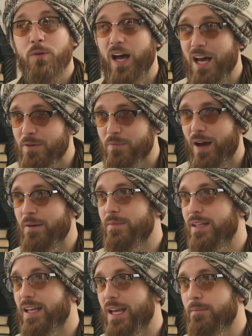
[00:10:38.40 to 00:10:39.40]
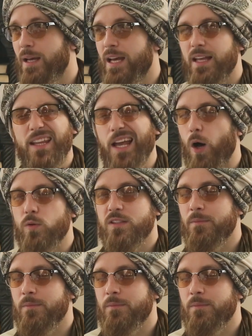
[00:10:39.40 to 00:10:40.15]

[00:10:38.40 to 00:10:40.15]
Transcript: That's what Habib Ahmed came. They